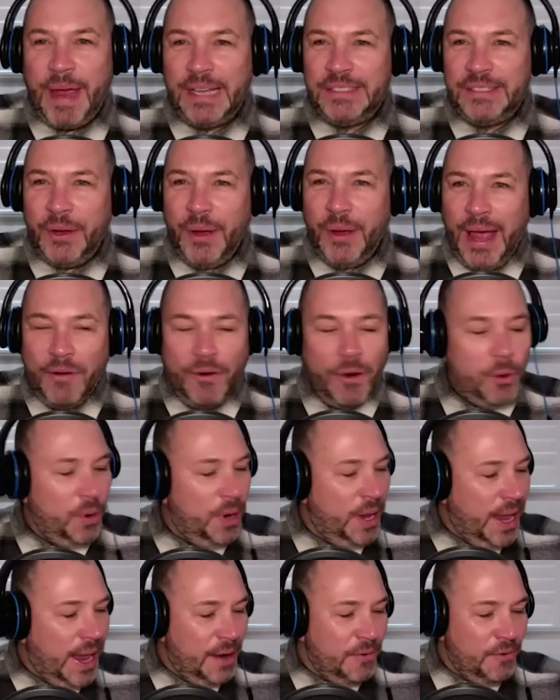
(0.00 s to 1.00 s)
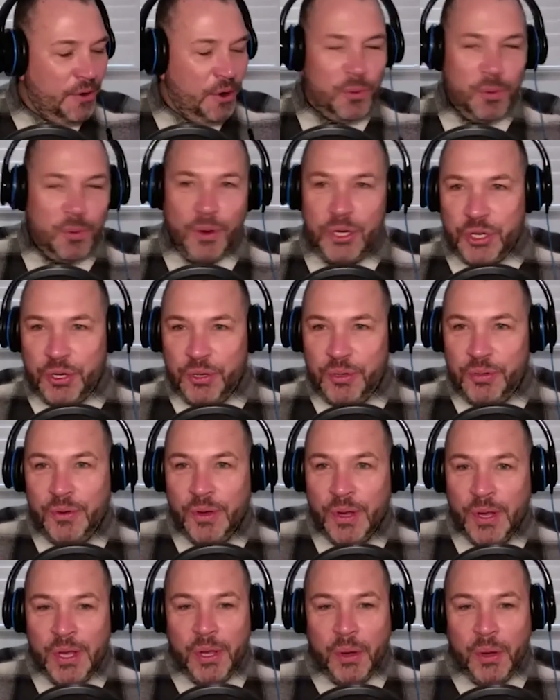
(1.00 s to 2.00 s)
So how old was you
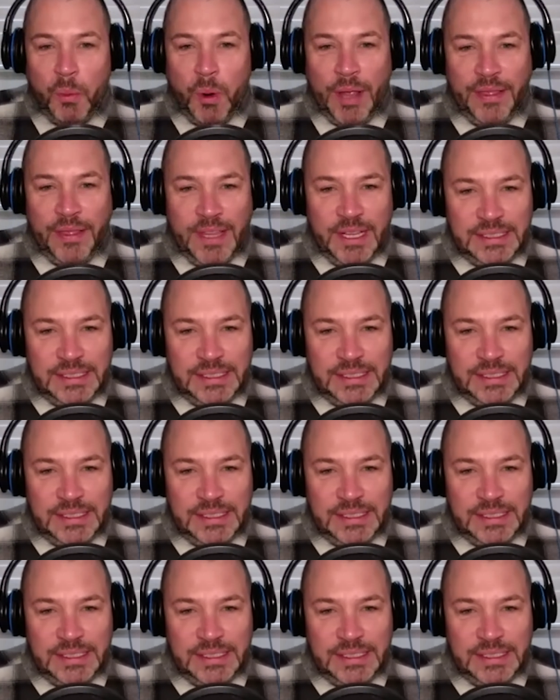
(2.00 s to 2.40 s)
when this